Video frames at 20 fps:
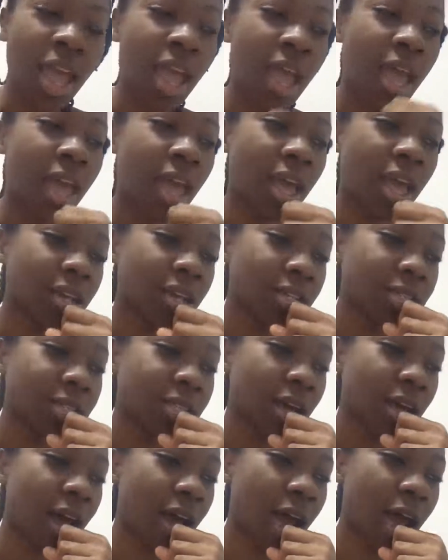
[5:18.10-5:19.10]
And
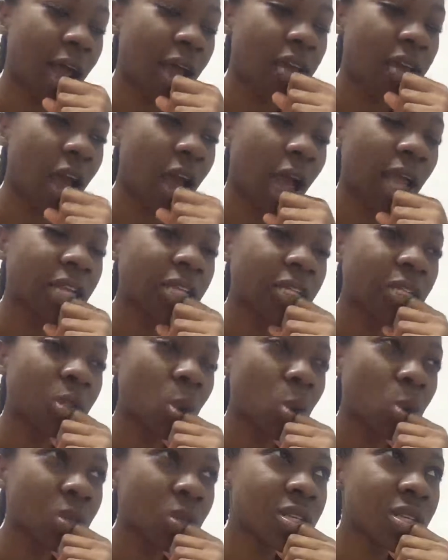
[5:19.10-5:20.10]
I
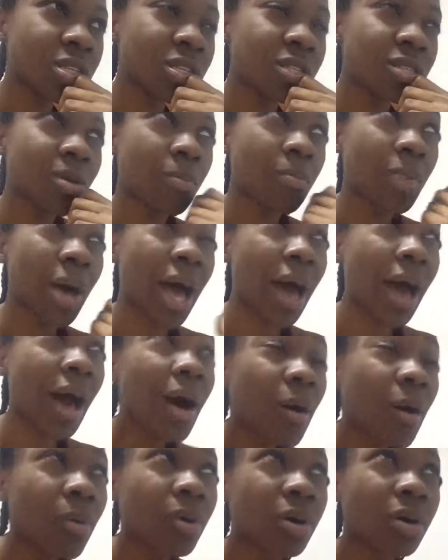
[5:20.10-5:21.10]
noticed the
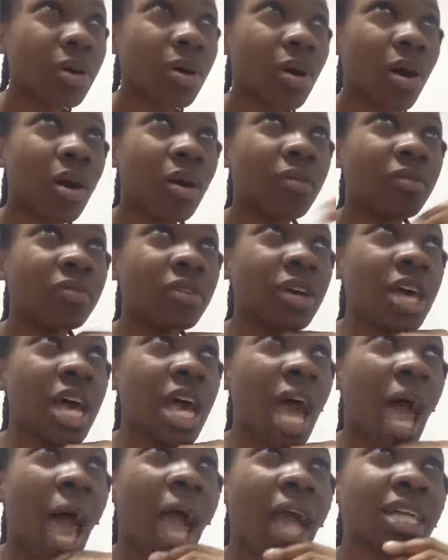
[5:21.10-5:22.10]
power of
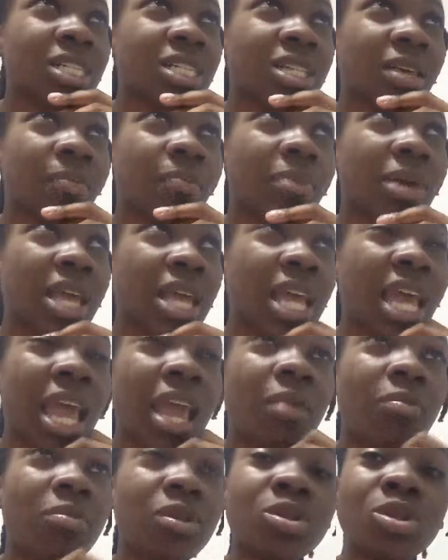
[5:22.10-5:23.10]
actually being
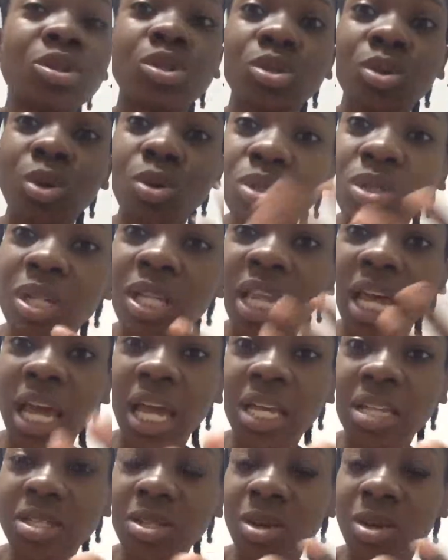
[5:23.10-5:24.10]
able to
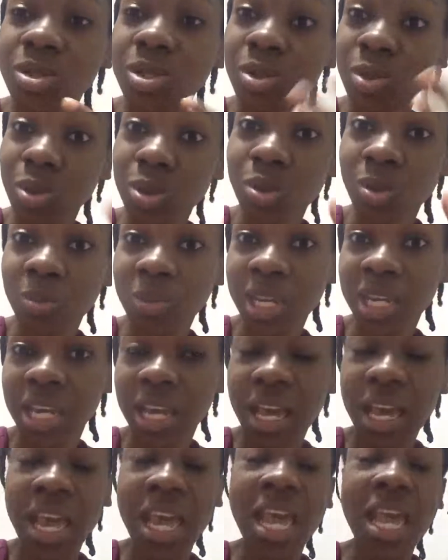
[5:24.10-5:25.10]
socialize on social
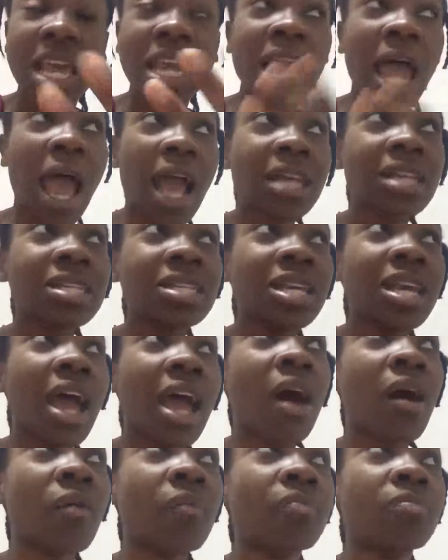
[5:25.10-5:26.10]
media. It actually
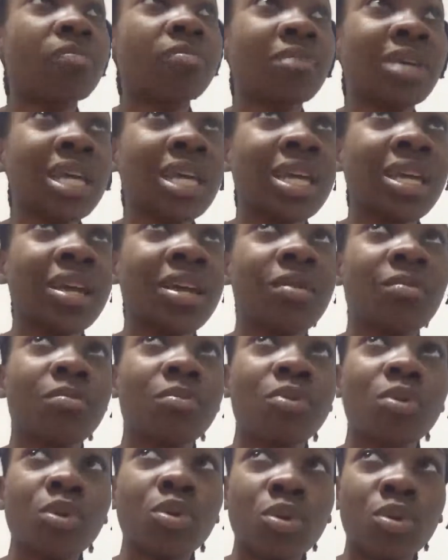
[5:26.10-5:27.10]
helped me
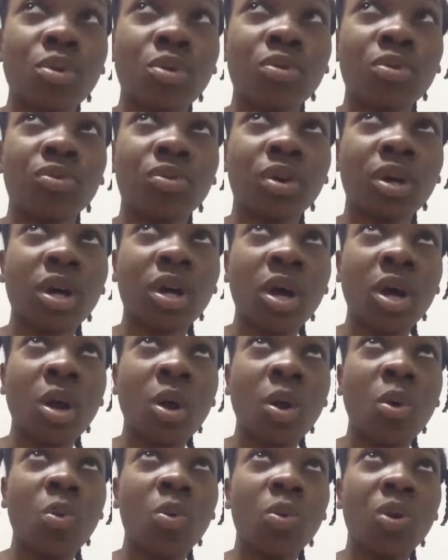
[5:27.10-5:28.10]
improve
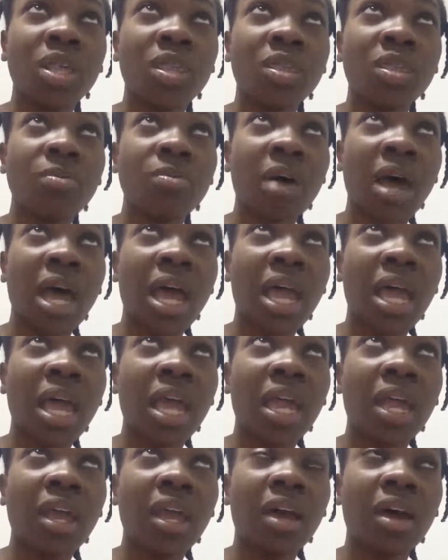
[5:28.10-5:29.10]
with
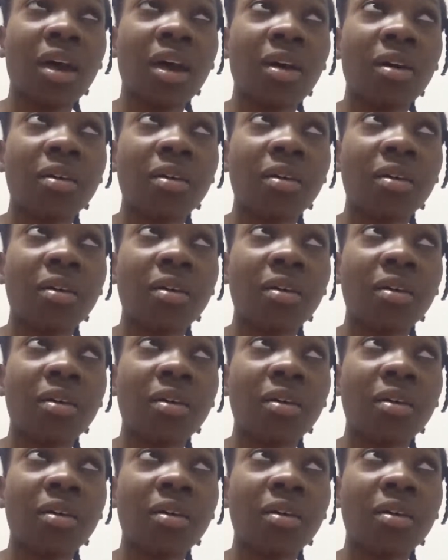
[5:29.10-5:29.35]
my